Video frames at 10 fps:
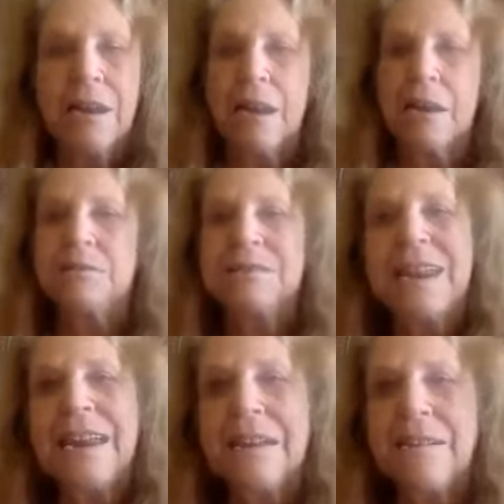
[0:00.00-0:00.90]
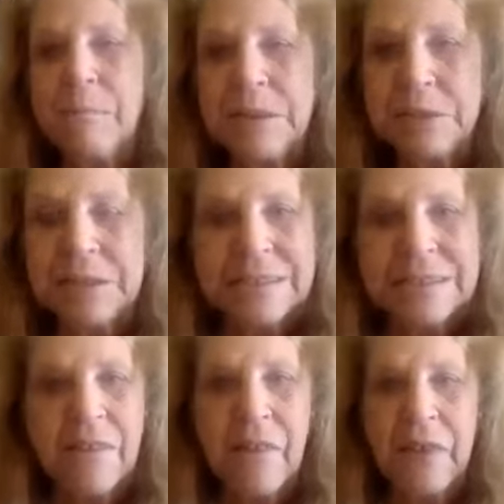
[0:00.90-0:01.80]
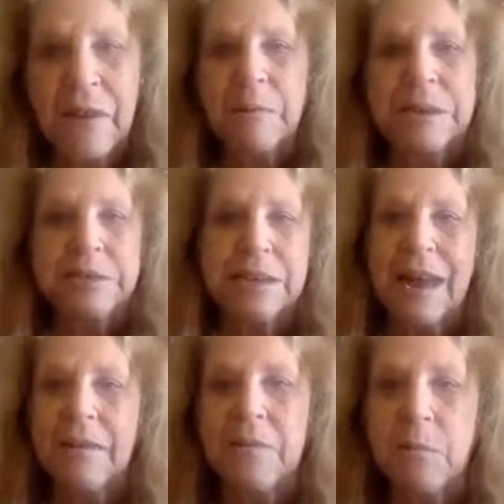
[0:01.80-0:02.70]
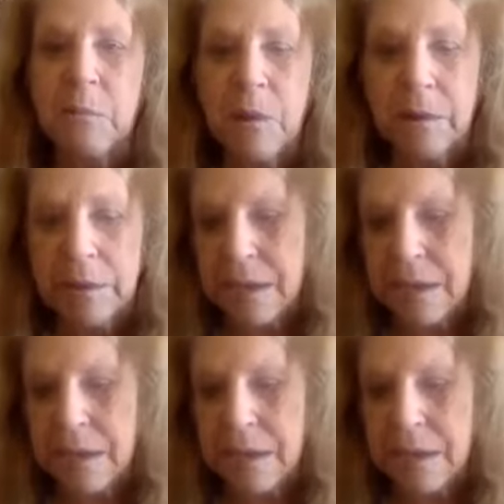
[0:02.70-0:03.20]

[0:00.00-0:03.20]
understanding of mission so that they're reaching out to the world.